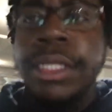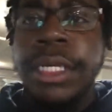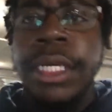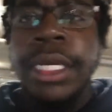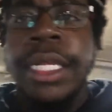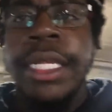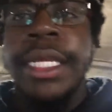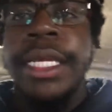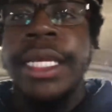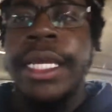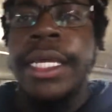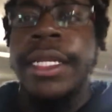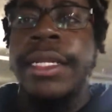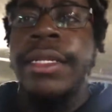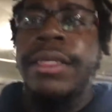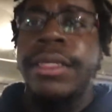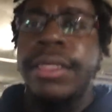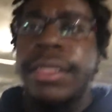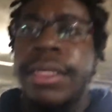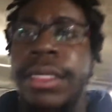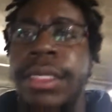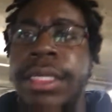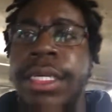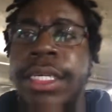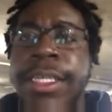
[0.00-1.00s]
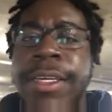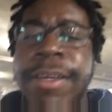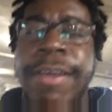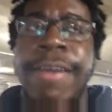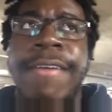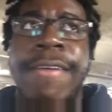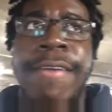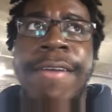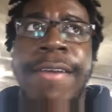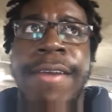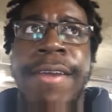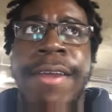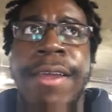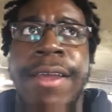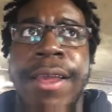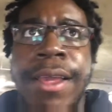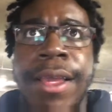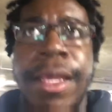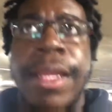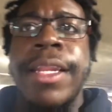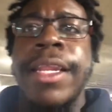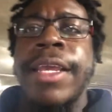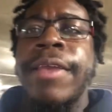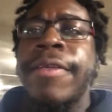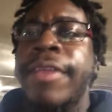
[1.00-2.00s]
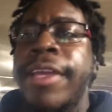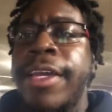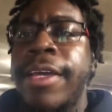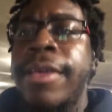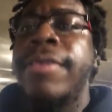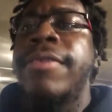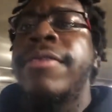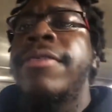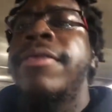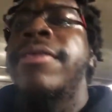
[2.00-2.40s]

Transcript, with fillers: it again and there we go